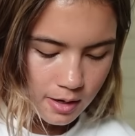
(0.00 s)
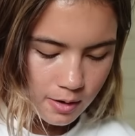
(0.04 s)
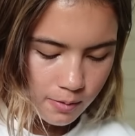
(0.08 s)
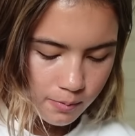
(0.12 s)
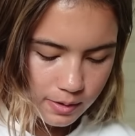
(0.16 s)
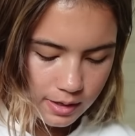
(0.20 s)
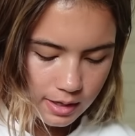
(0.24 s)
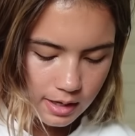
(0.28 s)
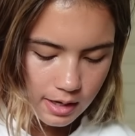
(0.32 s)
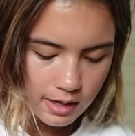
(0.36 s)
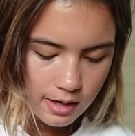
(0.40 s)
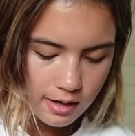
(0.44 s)

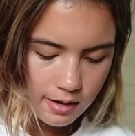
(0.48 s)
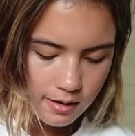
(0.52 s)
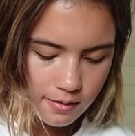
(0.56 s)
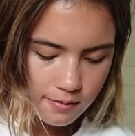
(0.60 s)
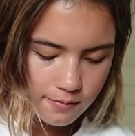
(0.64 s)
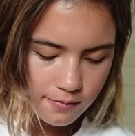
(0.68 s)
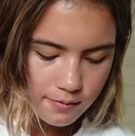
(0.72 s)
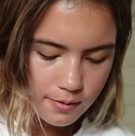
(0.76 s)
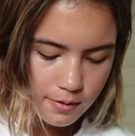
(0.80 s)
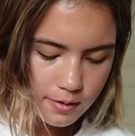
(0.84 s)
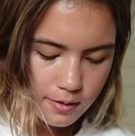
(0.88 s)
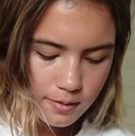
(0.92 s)
We
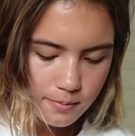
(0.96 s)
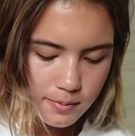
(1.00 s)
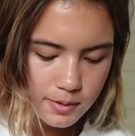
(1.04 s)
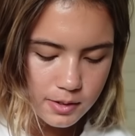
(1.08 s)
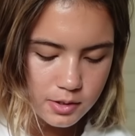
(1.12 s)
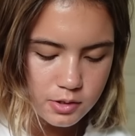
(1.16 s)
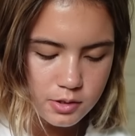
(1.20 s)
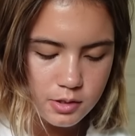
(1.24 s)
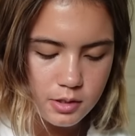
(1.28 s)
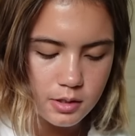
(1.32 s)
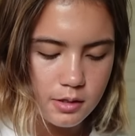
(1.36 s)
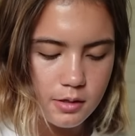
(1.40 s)
have a
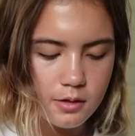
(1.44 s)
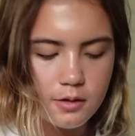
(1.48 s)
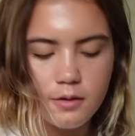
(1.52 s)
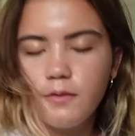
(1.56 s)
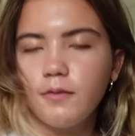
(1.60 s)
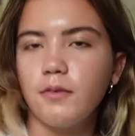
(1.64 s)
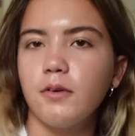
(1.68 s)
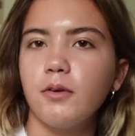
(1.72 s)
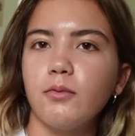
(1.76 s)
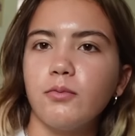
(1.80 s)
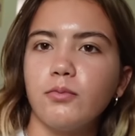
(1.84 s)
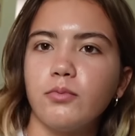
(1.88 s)
bunch
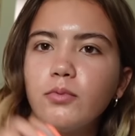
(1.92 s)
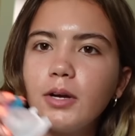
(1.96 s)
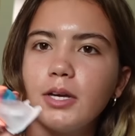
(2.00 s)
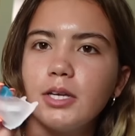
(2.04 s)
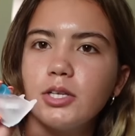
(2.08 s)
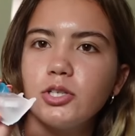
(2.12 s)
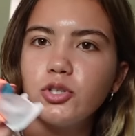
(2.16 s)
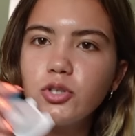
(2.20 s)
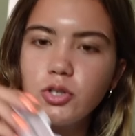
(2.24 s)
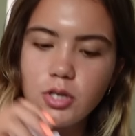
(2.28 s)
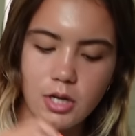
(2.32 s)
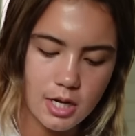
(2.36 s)
of
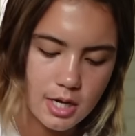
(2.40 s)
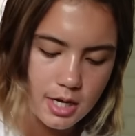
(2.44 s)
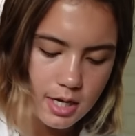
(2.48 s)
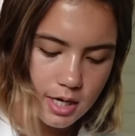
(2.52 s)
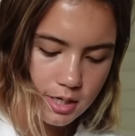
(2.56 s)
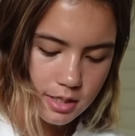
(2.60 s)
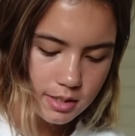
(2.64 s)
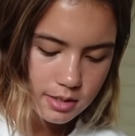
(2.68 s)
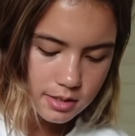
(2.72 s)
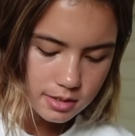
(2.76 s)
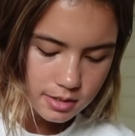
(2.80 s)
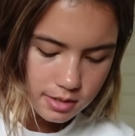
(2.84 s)
razor
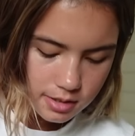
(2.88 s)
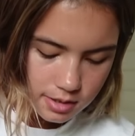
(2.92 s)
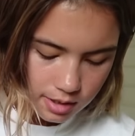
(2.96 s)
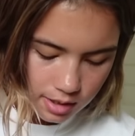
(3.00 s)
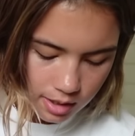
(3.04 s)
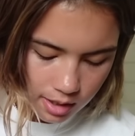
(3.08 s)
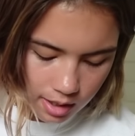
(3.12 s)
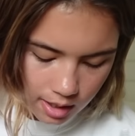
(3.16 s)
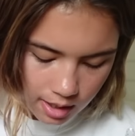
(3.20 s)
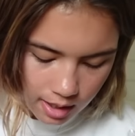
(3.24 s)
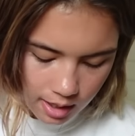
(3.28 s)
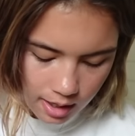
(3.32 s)
heads,
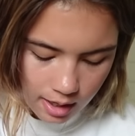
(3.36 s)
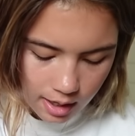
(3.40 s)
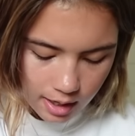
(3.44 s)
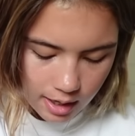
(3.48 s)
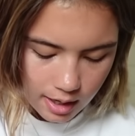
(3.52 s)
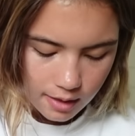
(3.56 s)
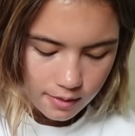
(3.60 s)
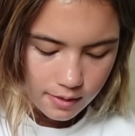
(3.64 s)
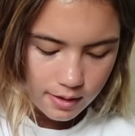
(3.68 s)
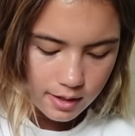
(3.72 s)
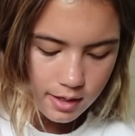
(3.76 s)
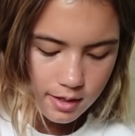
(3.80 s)

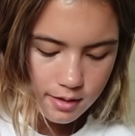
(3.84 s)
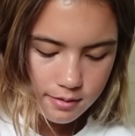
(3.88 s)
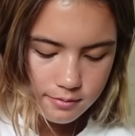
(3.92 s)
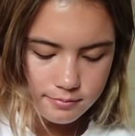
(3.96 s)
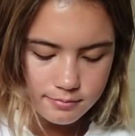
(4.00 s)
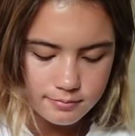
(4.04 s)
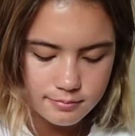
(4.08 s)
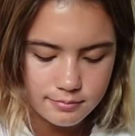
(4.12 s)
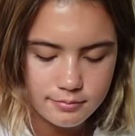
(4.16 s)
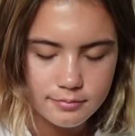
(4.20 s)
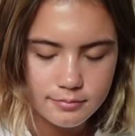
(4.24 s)
and then